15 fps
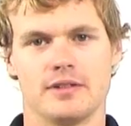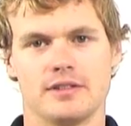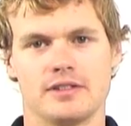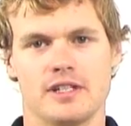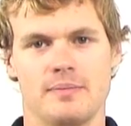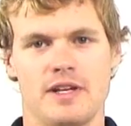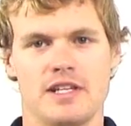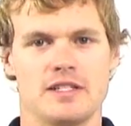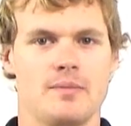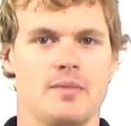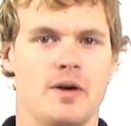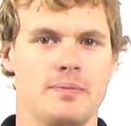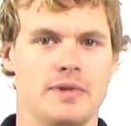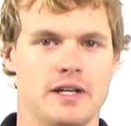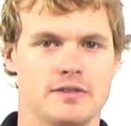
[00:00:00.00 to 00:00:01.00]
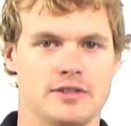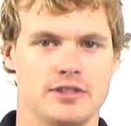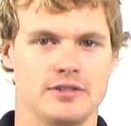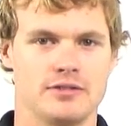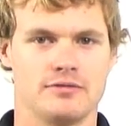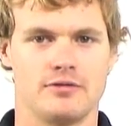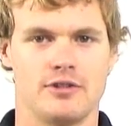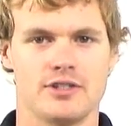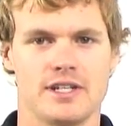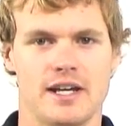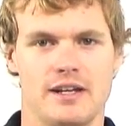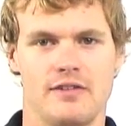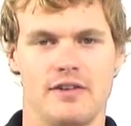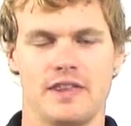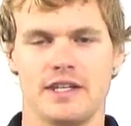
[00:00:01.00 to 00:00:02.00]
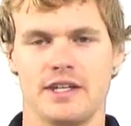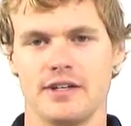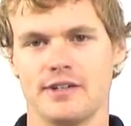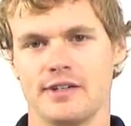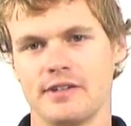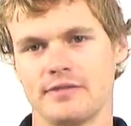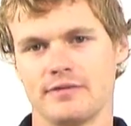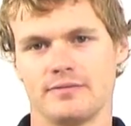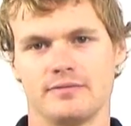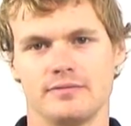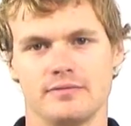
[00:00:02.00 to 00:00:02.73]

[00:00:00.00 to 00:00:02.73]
So it means they might be able to rotate around the Earth